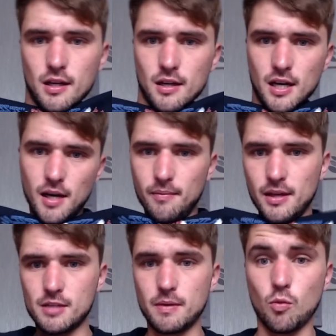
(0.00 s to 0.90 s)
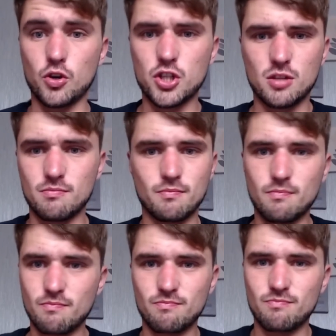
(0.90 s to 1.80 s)
That's been washed
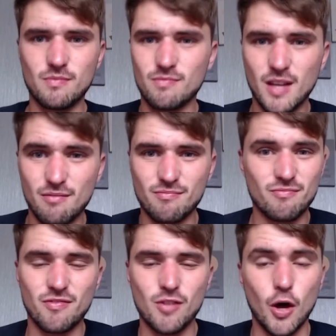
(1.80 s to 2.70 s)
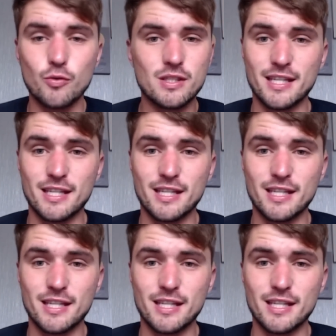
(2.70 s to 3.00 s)
last